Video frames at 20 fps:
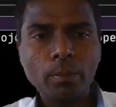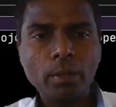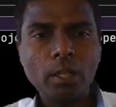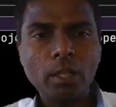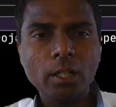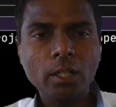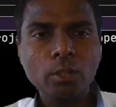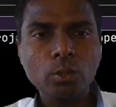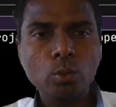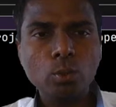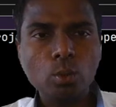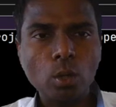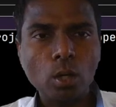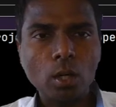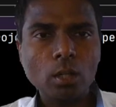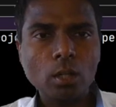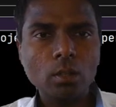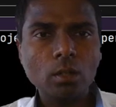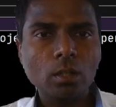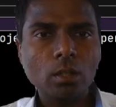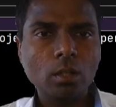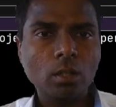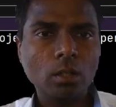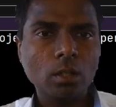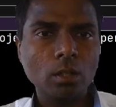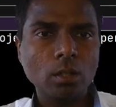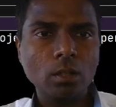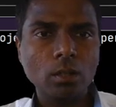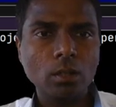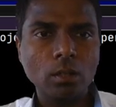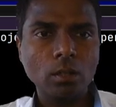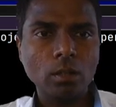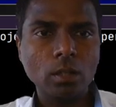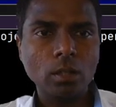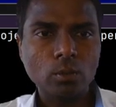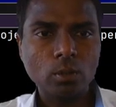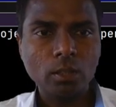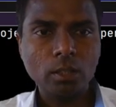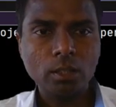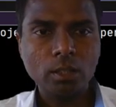in short,
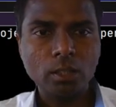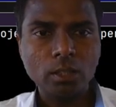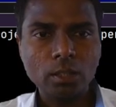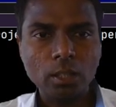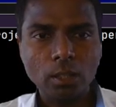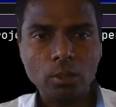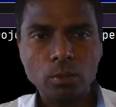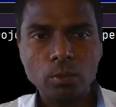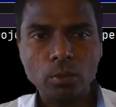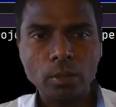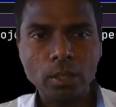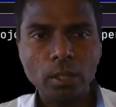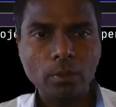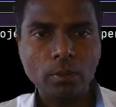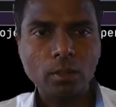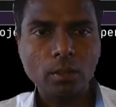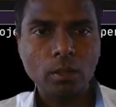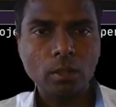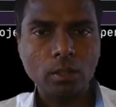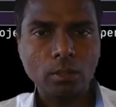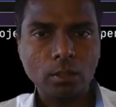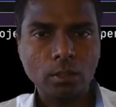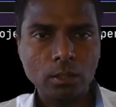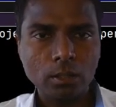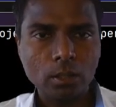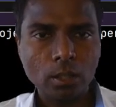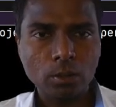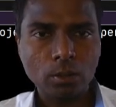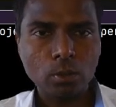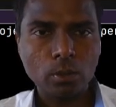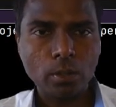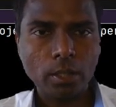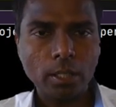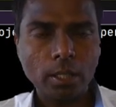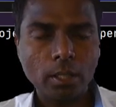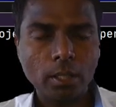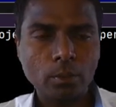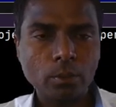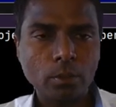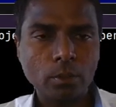actually this also we have this also
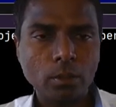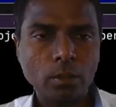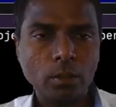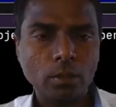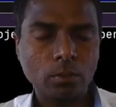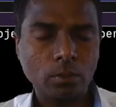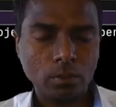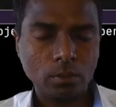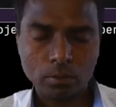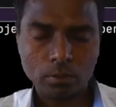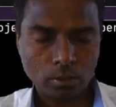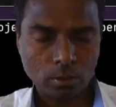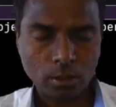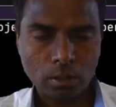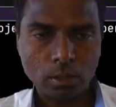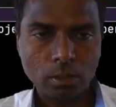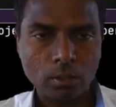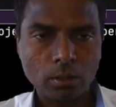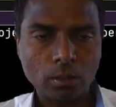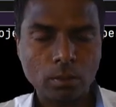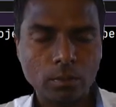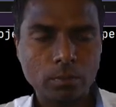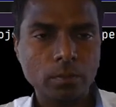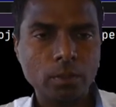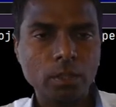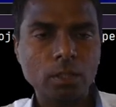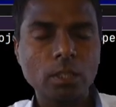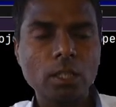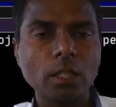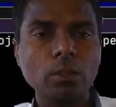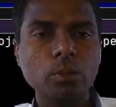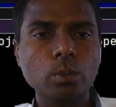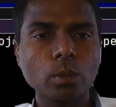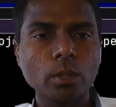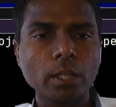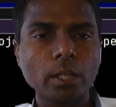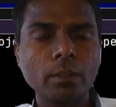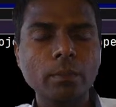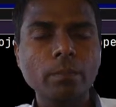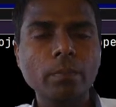I have this
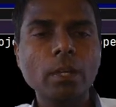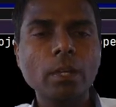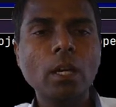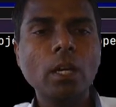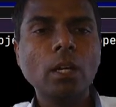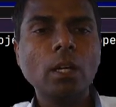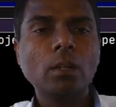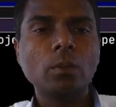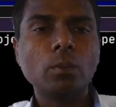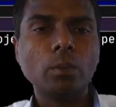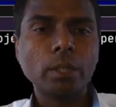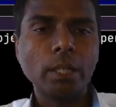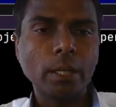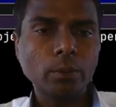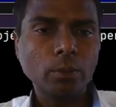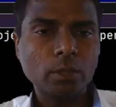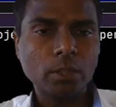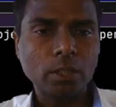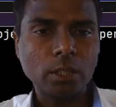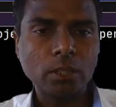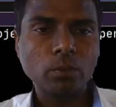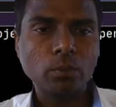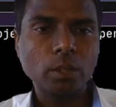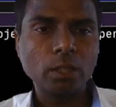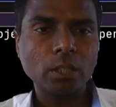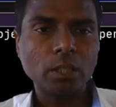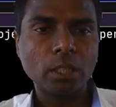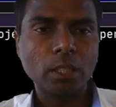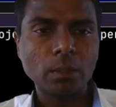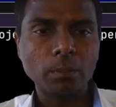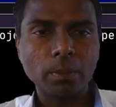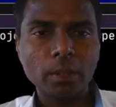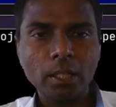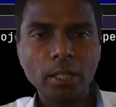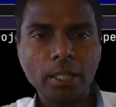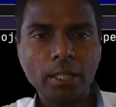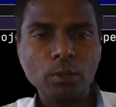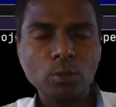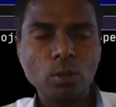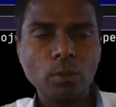also, and we have seen with
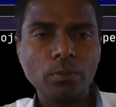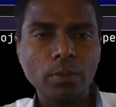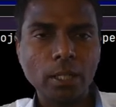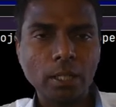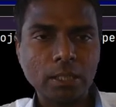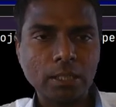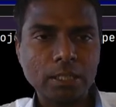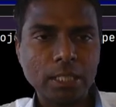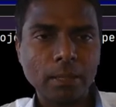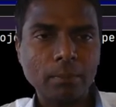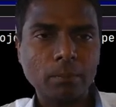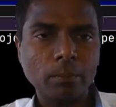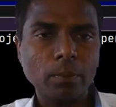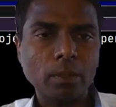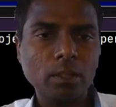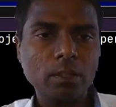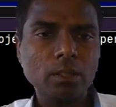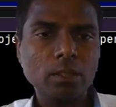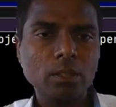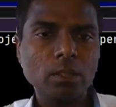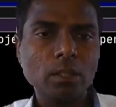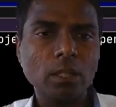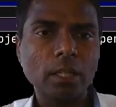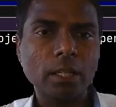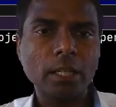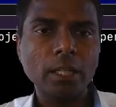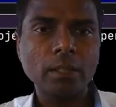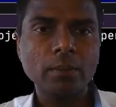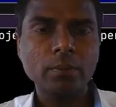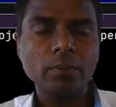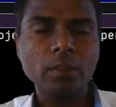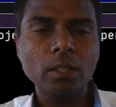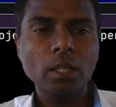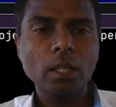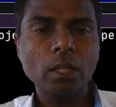different kinds of examples. Again,